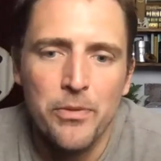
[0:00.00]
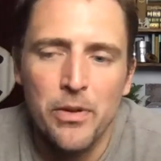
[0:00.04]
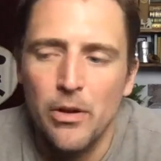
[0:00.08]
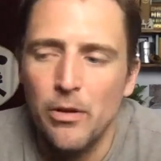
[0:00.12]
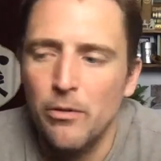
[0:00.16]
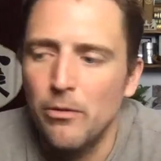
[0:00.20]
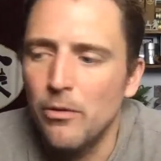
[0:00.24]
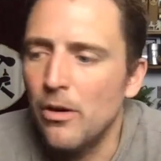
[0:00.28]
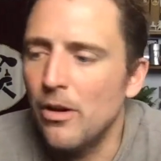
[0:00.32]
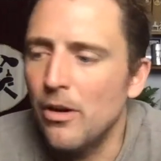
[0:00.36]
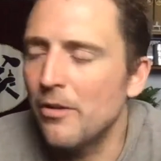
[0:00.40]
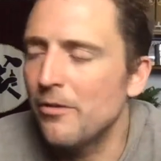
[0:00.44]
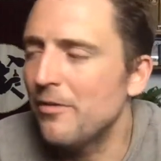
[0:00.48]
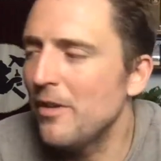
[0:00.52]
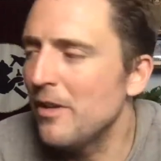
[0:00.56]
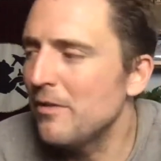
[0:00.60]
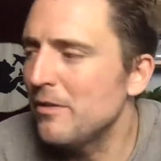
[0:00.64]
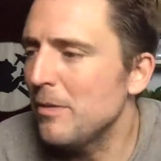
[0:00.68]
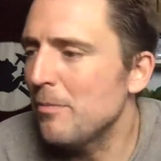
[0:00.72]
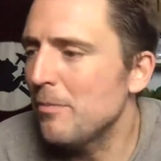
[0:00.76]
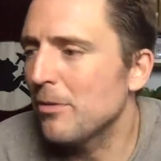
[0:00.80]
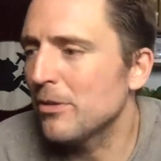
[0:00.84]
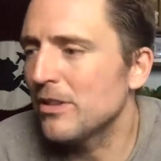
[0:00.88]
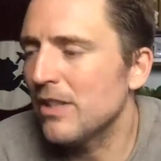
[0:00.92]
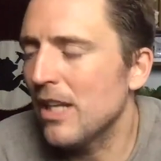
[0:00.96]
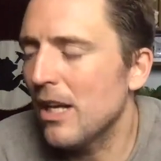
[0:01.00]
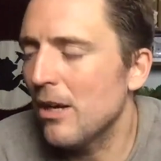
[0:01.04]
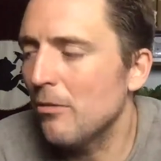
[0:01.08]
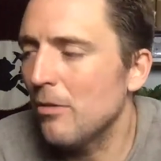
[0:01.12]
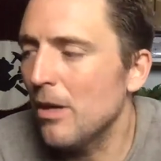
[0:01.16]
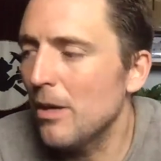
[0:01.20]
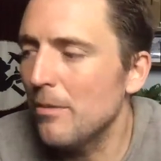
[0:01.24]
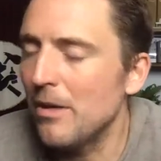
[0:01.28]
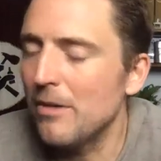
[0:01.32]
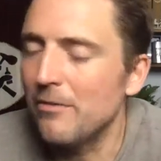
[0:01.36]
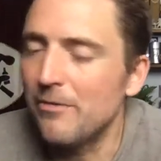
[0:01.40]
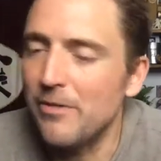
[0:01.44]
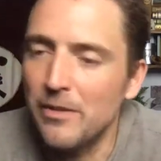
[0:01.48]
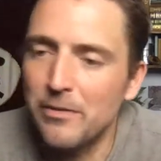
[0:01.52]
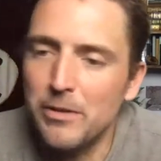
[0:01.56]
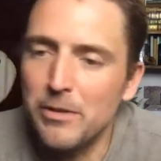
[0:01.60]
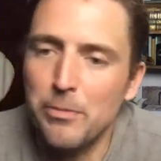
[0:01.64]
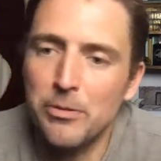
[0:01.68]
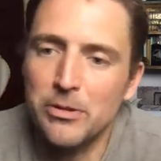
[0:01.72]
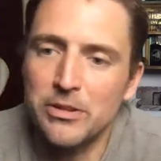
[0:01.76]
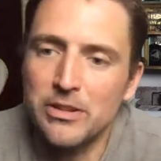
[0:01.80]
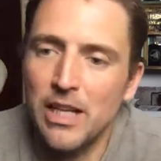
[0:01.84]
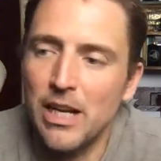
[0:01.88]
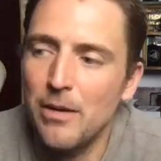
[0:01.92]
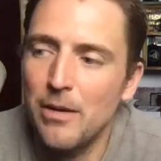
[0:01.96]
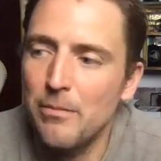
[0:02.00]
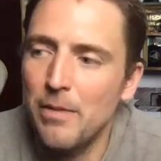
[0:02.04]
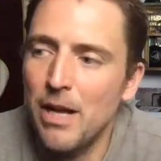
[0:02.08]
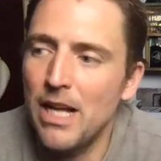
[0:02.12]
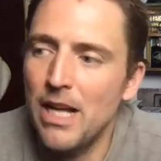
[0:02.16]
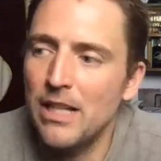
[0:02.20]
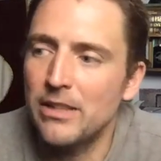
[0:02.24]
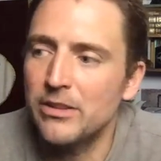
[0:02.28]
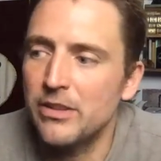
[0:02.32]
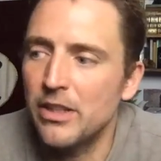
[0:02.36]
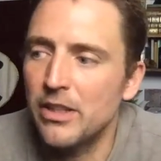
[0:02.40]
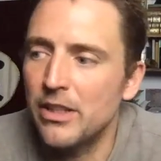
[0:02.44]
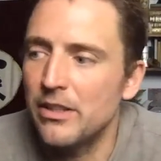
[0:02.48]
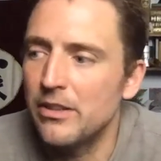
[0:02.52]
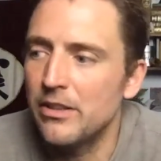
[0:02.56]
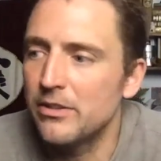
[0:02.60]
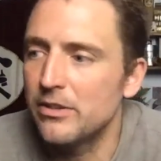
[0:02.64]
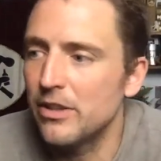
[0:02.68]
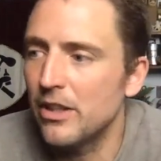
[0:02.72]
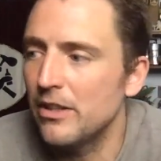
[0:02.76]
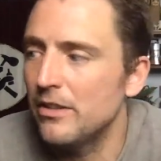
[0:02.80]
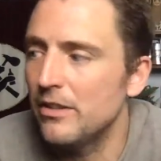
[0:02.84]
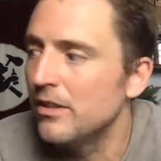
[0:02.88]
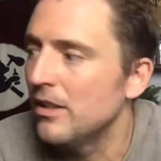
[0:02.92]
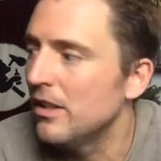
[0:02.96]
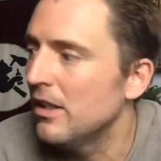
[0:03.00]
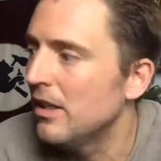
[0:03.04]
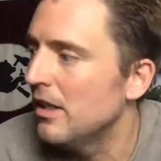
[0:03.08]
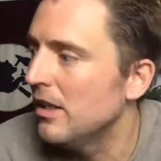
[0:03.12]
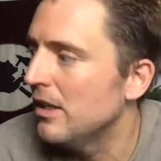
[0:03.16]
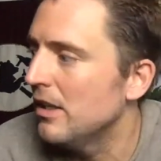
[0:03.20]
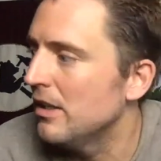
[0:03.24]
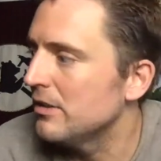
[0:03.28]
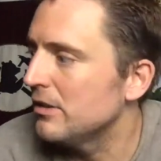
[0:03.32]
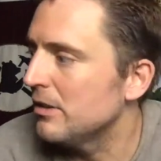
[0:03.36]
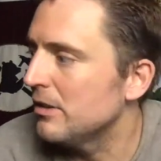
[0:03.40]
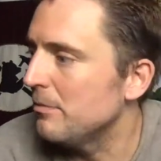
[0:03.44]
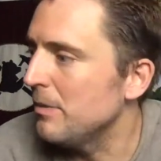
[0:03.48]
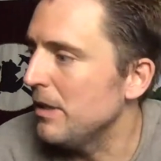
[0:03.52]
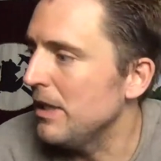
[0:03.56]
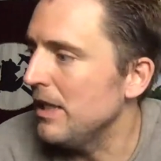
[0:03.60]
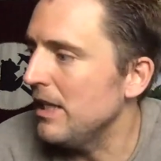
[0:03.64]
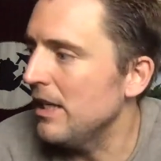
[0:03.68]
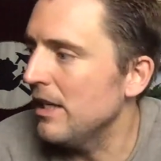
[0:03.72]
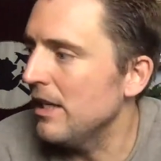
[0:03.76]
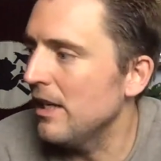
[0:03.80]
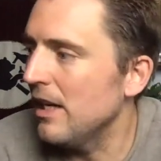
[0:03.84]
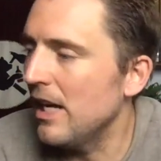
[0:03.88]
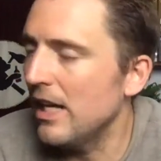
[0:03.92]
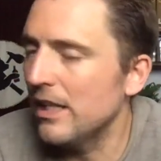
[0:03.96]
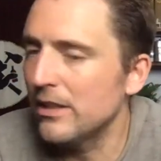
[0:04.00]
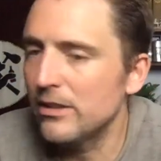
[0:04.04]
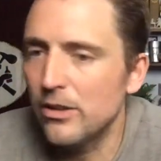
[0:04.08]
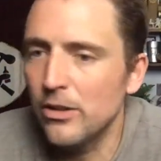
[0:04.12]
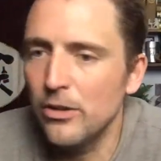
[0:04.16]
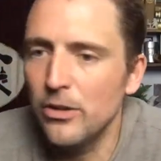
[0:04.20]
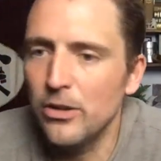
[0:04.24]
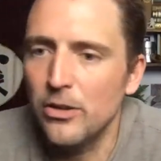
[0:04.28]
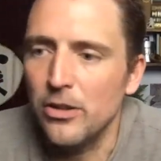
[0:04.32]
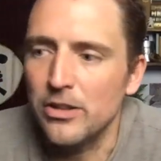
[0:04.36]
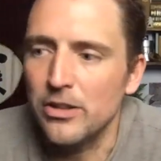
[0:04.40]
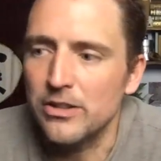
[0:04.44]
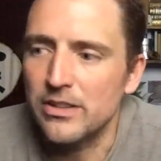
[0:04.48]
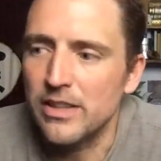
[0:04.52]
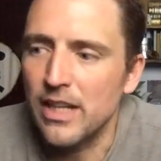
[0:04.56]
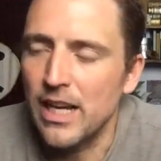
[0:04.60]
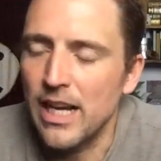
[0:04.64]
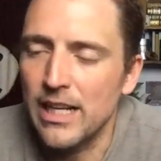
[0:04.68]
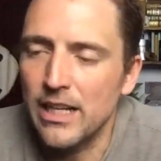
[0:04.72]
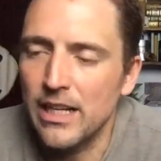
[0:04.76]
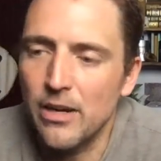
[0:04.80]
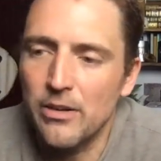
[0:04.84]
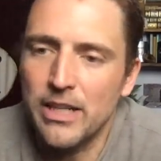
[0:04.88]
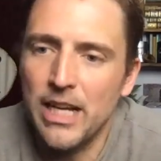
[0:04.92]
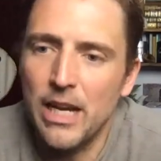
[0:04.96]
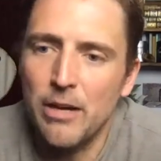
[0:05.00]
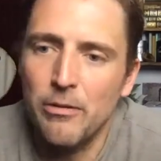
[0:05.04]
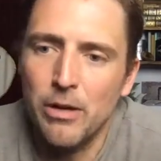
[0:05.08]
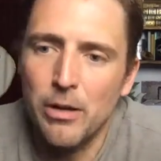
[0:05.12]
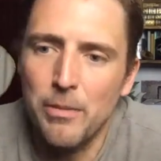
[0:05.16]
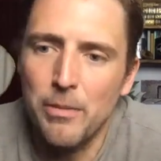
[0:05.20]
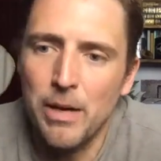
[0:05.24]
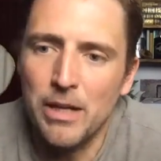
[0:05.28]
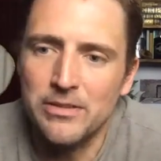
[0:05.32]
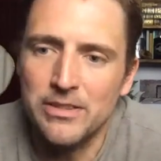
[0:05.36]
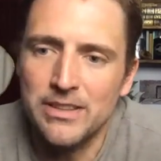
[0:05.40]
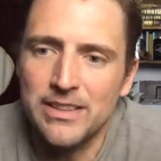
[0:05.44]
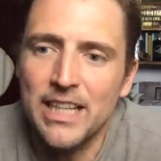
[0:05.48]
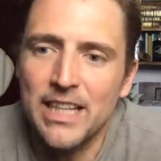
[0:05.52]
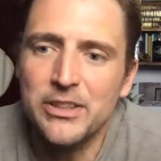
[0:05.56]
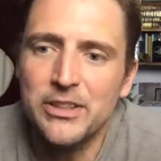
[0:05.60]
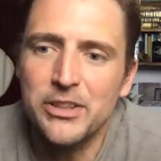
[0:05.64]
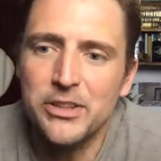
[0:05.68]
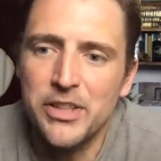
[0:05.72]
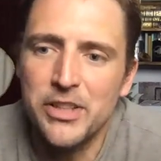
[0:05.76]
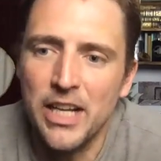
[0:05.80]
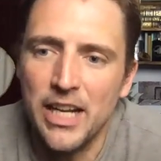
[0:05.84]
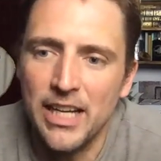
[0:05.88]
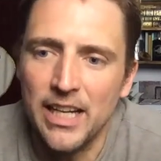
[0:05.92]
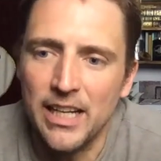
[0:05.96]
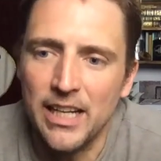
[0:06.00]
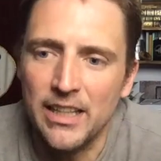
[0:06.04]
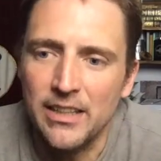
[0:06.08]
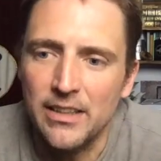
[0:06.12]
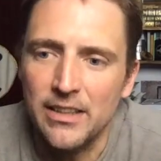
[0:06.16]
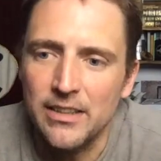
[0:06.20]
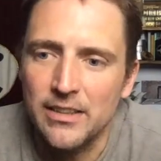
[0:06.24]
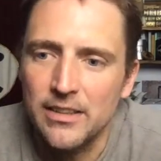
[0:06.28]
well, 50% of women and 50% of men should be at Google. It's like, okay, what about ditch digging?